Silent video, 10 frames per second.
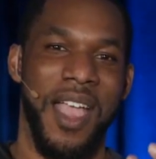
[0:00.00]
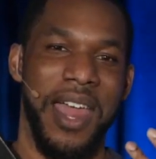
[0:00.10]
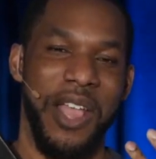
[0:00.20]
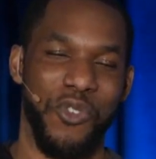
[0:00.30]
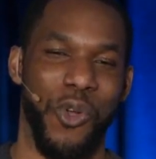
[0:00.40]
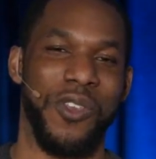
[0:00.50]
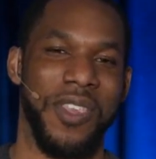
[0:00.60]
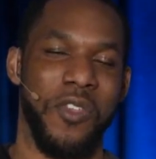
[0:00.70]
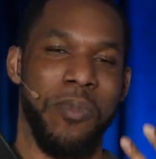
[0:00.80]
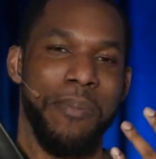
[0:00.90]
and I trust
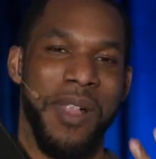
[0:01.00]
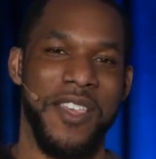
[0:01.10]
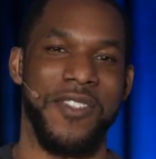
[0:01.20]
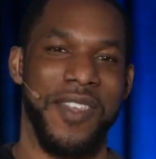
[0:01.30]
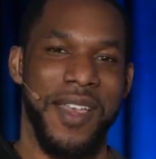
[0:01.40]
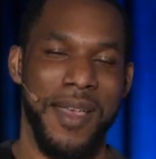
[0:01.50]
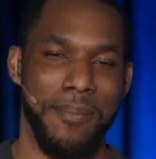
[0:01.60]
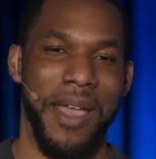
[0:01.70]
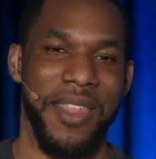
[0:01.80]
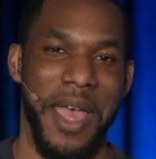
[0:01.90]
that you'll be blessed
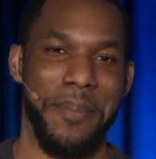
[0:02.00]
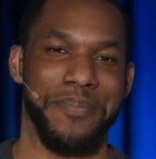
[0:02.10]
by that.